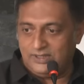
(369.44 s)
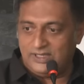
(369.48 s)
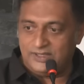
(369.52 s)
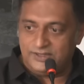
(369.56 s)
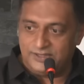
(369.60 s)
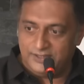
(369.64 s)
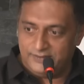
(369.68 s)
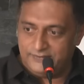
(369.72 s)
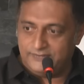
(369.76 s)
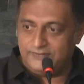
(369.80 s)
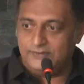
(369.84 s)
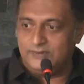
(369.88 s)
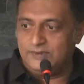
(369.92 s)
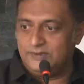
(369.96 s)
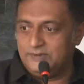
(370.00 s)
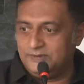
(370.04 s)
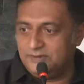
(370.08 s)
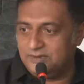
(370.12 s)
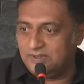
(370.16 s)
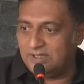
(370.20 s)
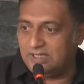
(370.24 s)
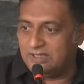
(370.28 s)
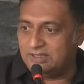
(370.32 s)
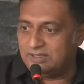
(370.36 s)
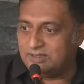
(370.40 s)
Rajiv,
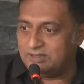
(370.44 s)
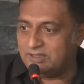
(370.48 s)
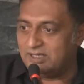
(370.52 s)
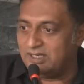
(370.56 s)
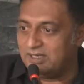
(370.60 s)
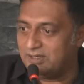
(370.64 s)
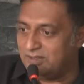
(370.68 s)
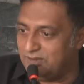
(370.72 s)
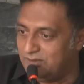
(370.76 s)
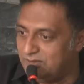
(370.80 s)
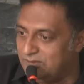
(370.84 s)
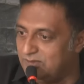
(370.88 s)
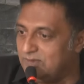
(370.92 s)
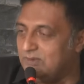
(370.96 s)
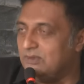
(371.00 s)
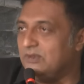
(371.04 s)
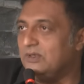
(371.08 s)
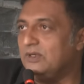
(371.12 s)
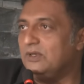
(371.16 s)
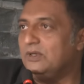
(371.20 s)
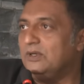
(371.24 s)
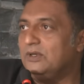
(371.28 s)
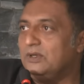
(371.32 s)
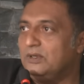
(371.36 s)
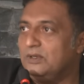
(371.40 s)
writers like you,
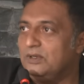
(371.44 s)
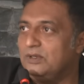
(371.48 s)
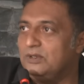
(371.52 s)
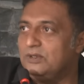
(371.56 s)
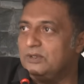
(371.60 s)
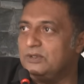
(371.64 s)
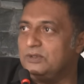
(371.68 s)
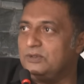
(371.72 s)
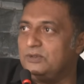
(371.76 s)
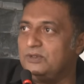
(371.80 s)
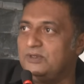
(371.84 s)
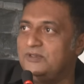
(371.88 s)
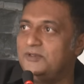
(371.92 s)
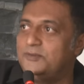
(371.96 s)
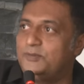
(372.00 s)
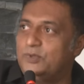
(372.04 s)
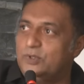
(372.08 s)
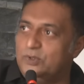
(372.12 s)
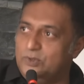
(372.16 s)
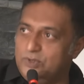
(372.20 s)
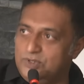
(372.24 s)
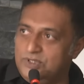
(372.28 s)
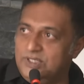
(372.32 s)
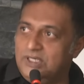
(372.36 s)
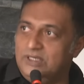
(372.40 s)
to have
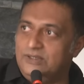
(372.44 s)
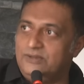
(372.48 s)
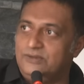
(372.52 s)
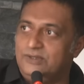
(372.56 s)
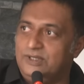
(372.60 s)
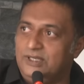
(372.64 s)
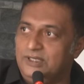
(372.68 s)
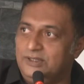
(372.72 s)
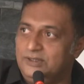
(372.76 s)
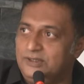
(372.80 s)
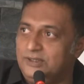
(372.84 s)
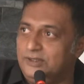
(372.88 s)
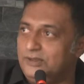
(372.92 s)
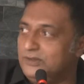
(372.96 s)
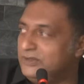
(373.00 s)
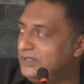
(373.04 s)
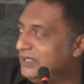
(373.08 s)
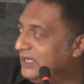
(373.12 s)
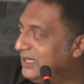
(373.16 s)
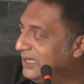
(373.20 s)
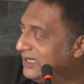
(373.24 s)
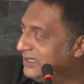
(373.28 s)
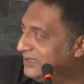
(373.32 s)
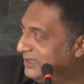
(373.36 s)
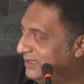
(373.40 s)
approached and
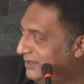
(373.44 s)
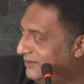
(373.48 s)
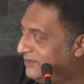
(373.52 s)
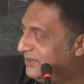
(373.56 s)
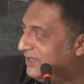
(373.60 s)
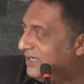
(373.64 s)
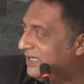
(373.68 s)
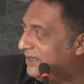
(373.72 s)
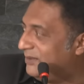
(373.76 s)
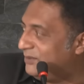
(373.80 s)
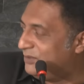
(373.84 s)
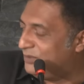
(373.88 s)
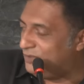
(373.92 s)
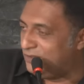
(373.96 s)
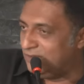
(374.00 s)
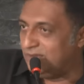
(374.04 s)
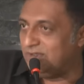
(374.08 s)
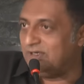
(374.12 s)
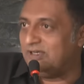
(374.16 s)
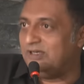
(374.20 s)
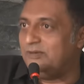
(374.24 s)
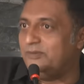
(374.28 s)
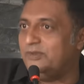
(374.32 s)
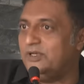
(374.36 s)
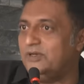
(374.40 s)
reintroducing ourselves, and I'm sure
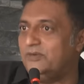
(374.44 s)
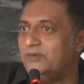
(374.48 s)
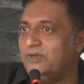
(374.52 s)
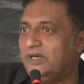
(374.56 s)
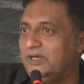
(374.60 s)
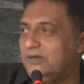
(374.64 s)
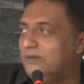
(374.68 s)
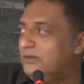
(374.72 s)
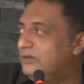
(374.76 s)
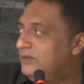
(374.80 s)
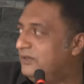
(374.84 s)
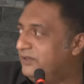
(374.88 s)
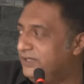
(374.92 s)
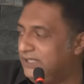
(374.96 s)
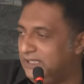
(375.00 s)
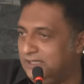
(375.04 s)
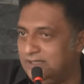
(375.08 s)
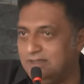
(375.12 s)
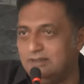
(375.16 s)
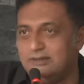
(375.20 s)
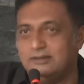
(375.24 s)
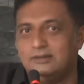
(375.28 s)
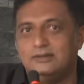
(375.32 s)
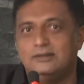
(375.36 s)
it will be a very good read.